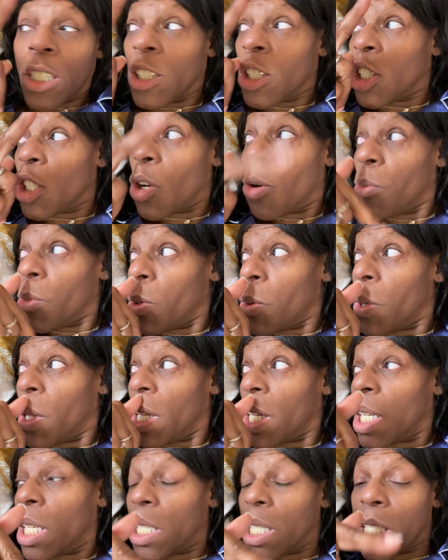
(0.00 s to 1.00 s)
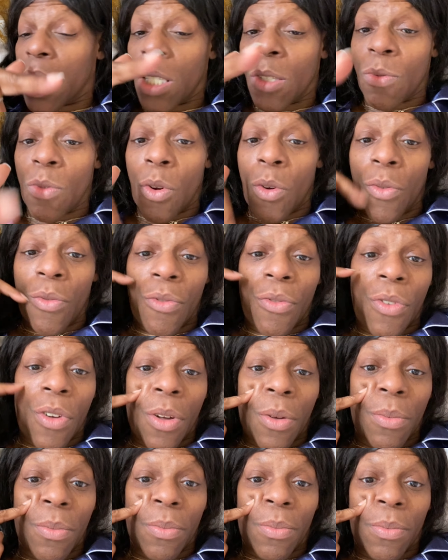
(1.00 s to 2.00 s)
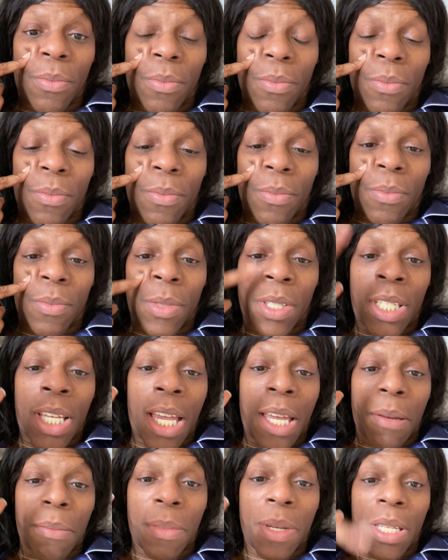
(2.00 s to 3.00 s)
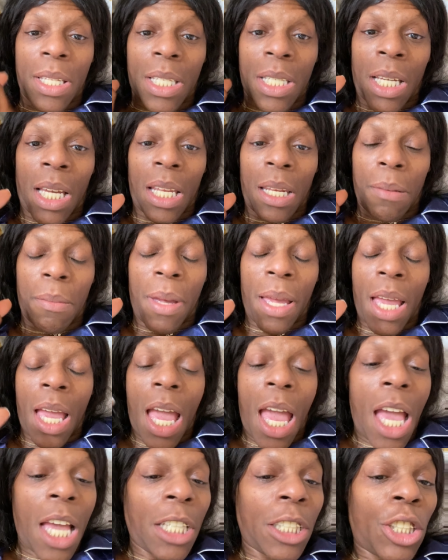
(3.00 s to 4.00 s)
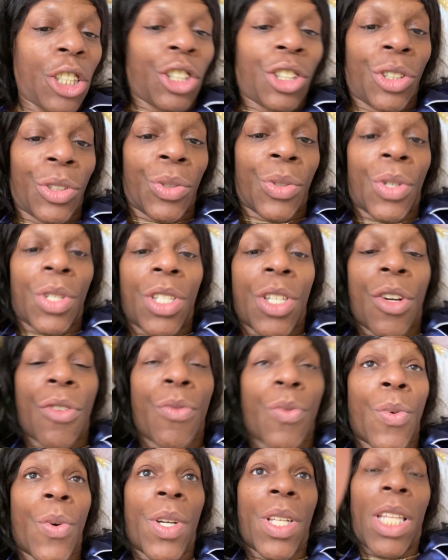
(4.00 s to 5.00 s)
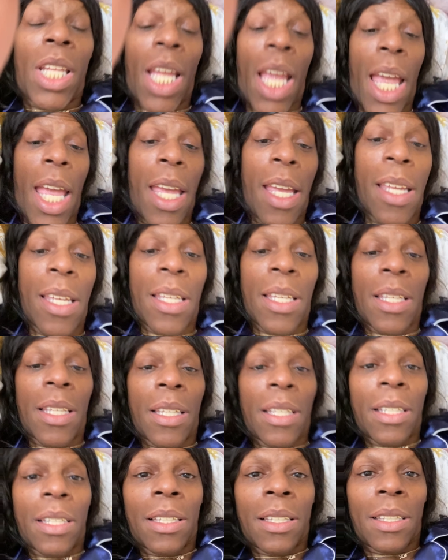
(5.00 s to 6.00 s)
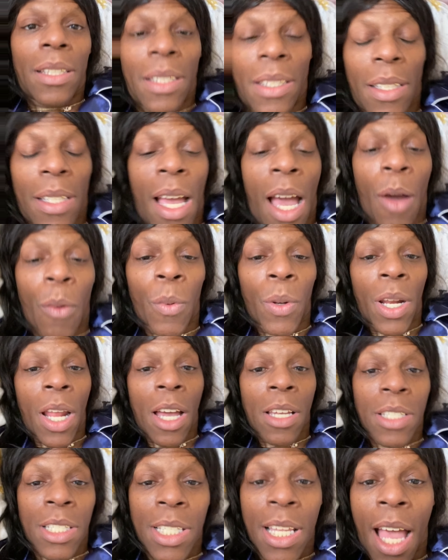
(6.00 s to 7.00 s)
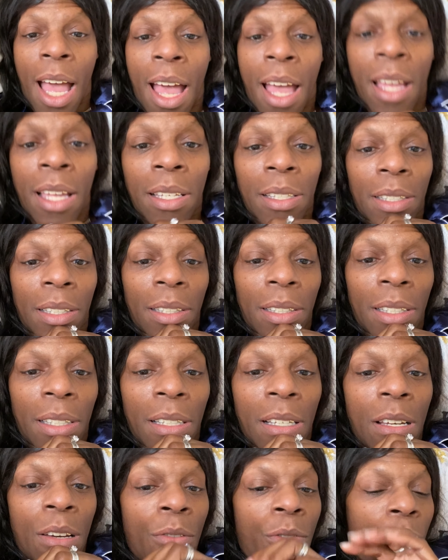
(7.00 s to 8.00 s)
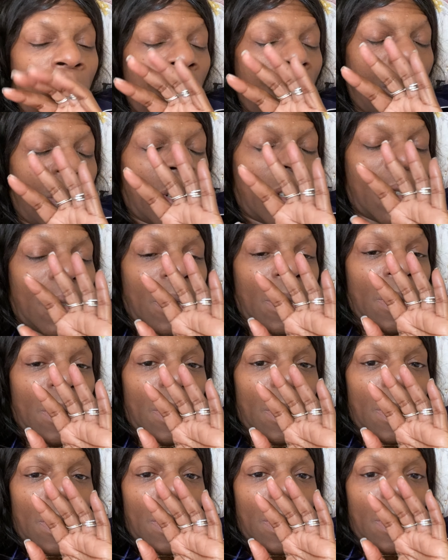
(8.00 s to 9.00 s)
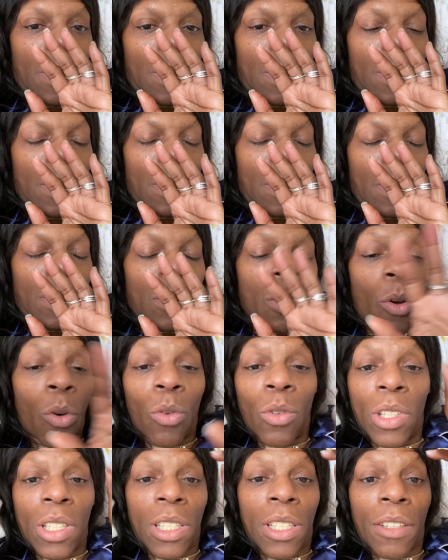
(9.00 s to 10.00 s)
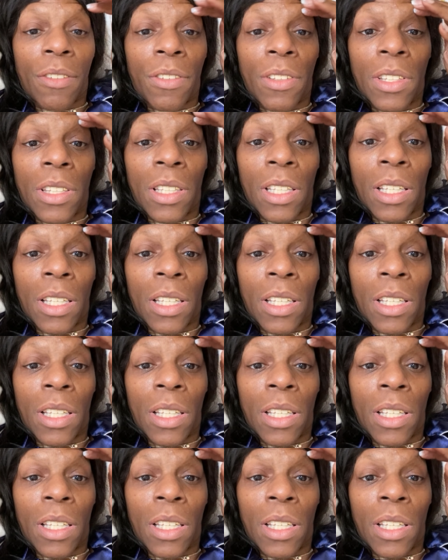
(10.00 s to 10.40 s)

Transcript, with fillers: show me where to get this robe from. Take me to get it made. Sure enough, one day I went outside for a totally different